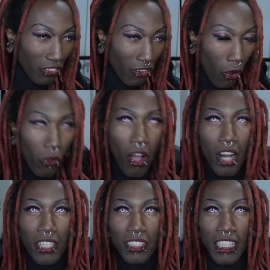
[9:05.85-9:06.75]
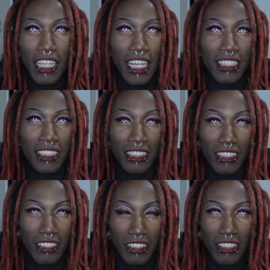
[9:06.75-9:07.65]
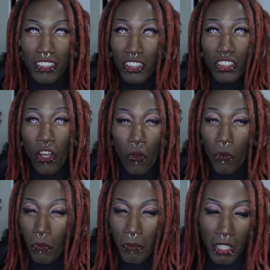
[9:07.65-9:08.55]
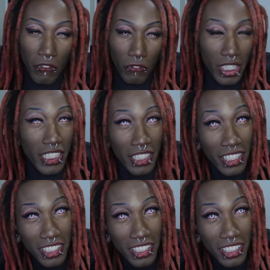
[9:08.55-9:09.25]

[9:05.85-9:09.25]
wholeheartedly, and just don't be afraid.